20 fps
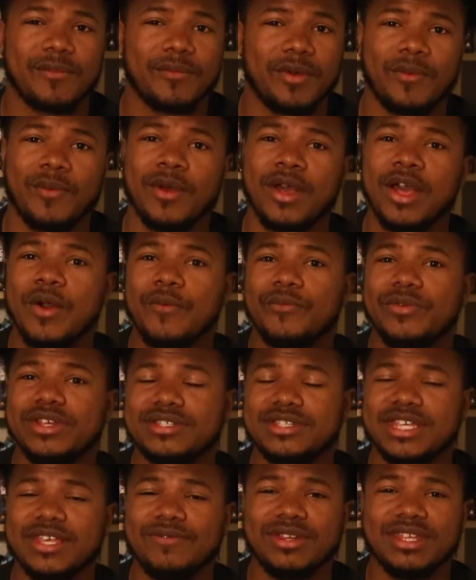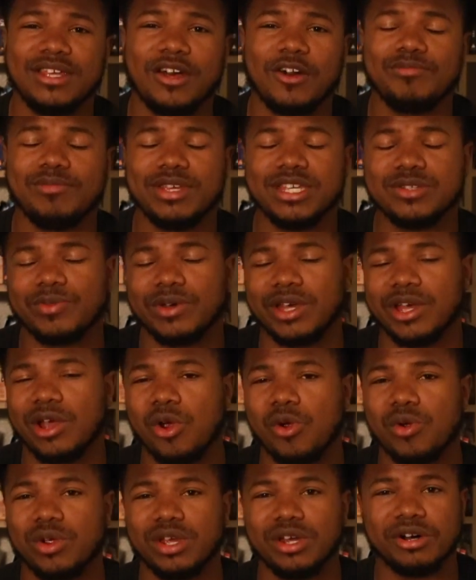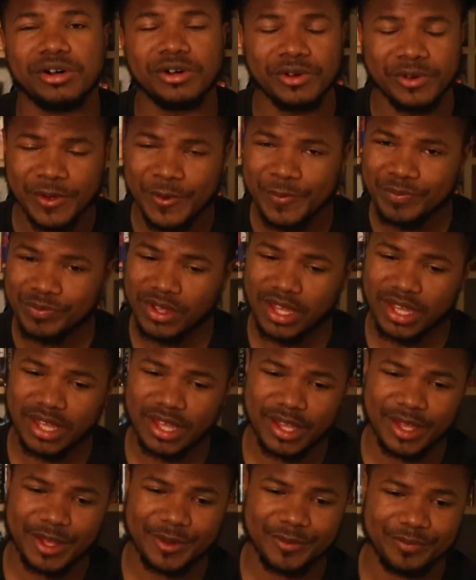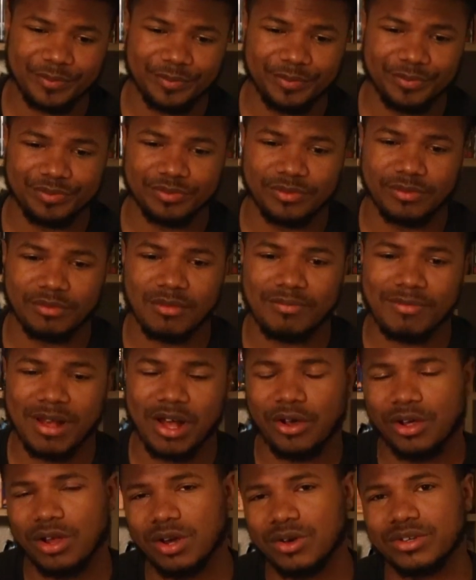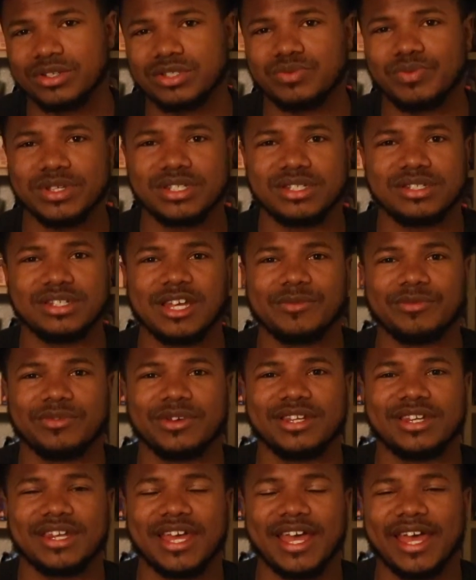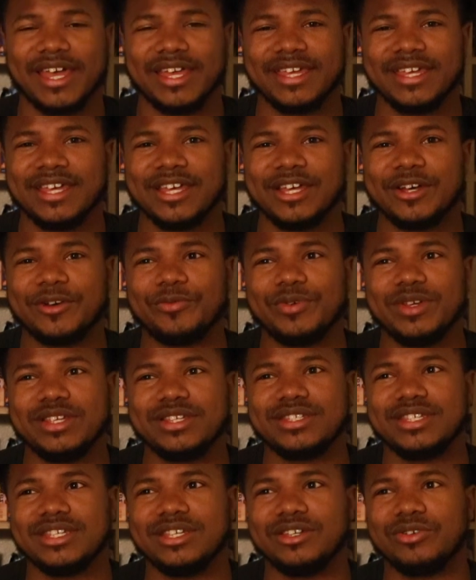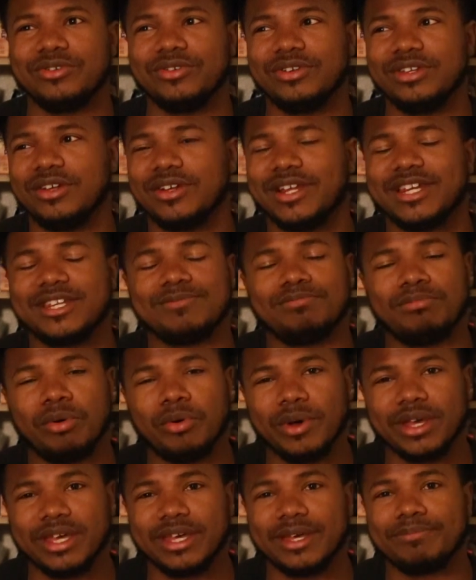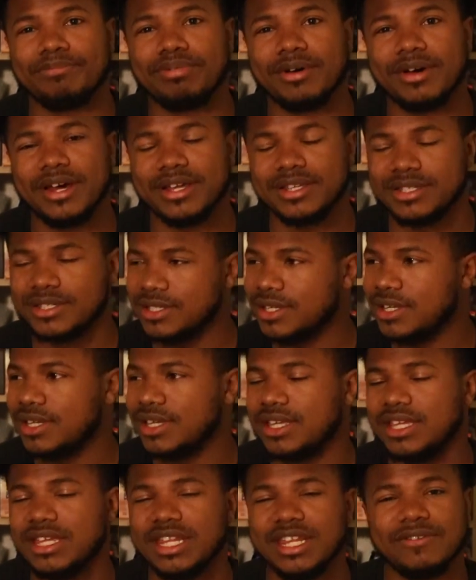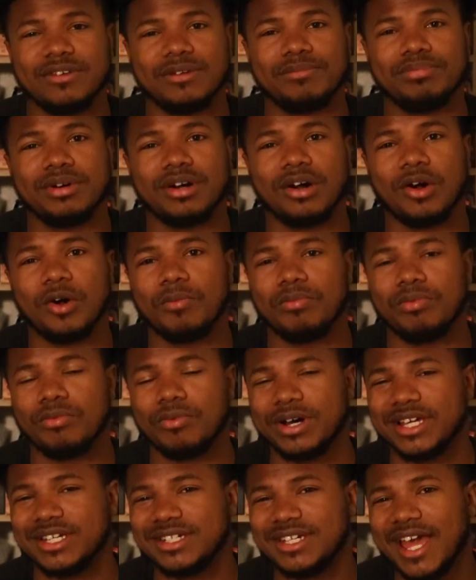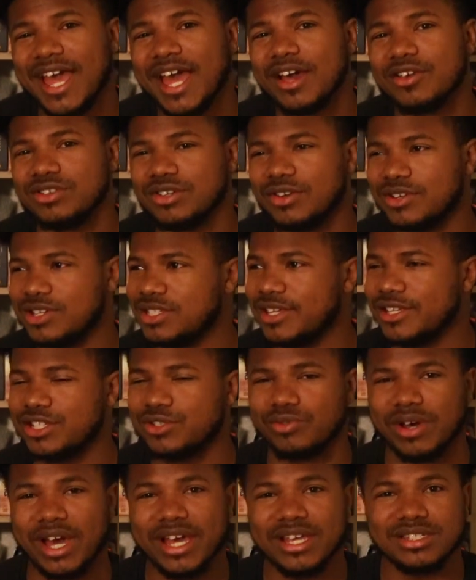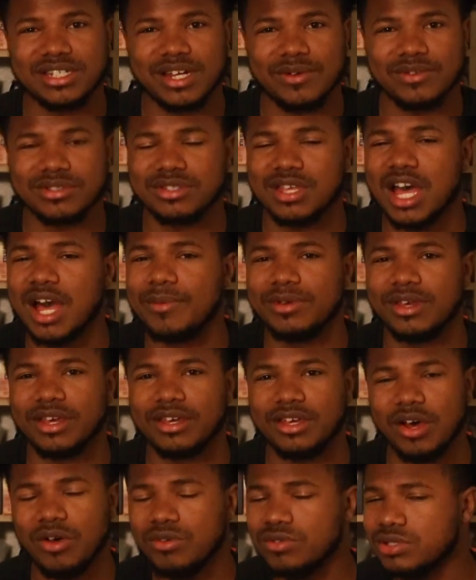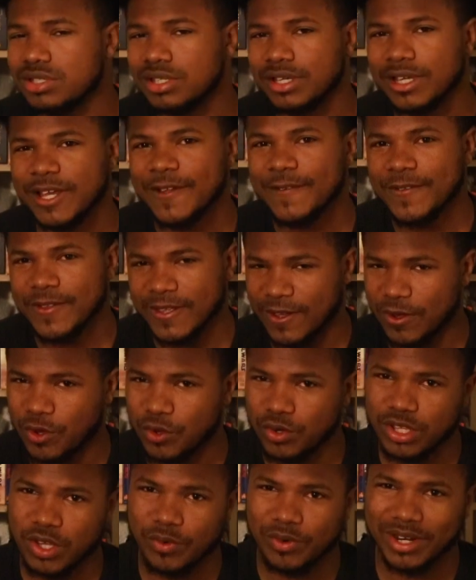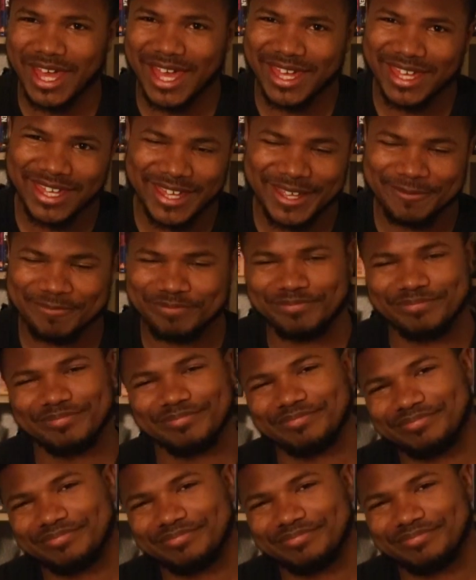him. We see when he go meet with Ariel, about Ariel switching up whatnot. We see Julio let his boy get punched. He didn't even put old boy down. You know the situation. That was Tommy and Ghost. Julio would have got hit.